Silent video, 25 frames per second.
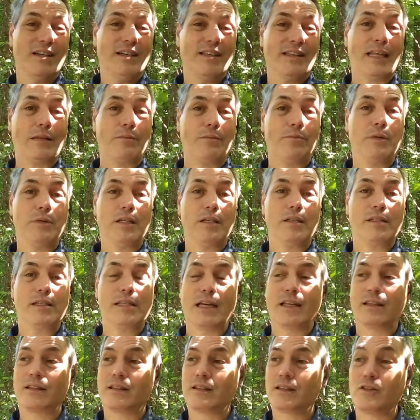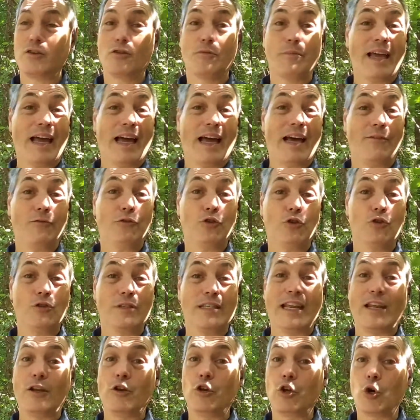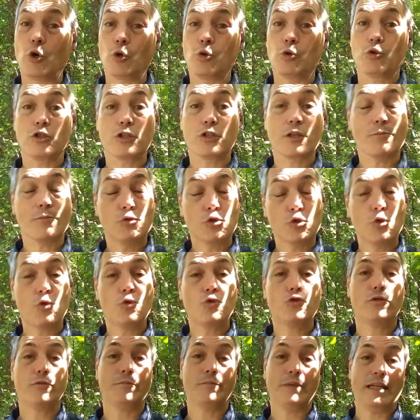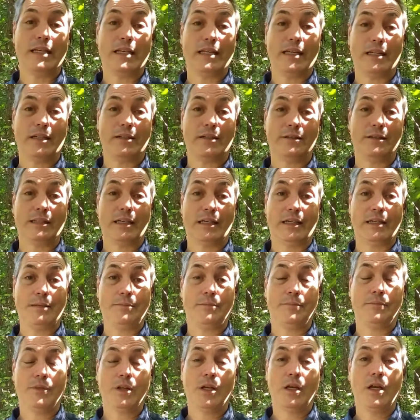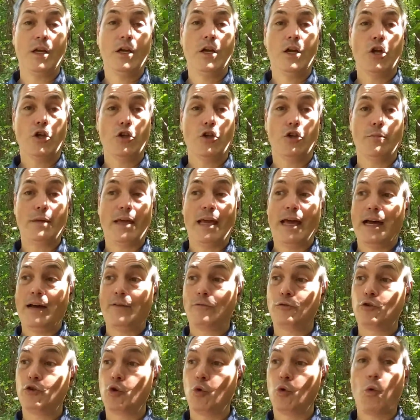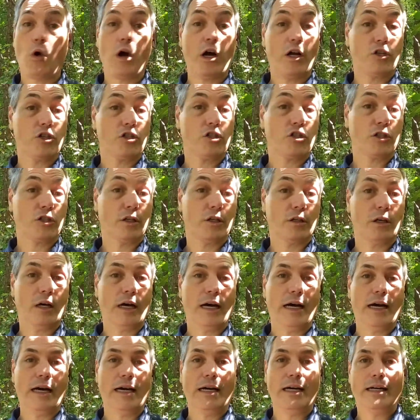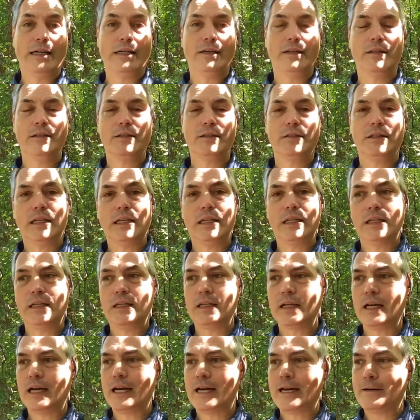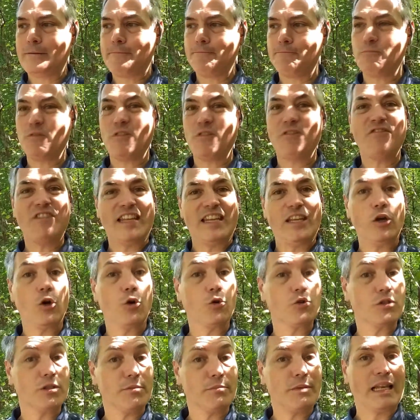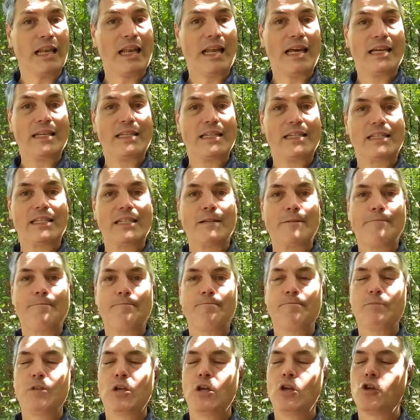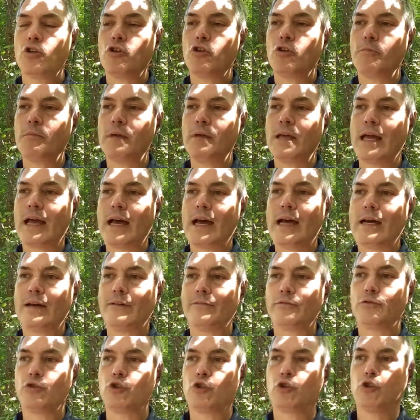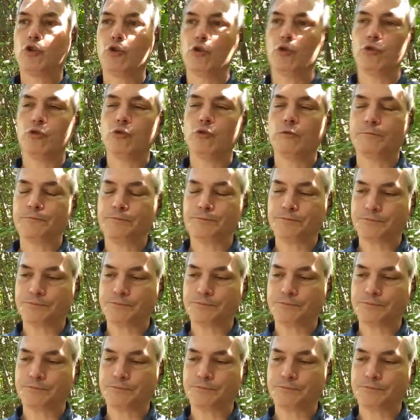That means that you may have to say no to some social media time. You may have to watch the videos a bit less. You may have to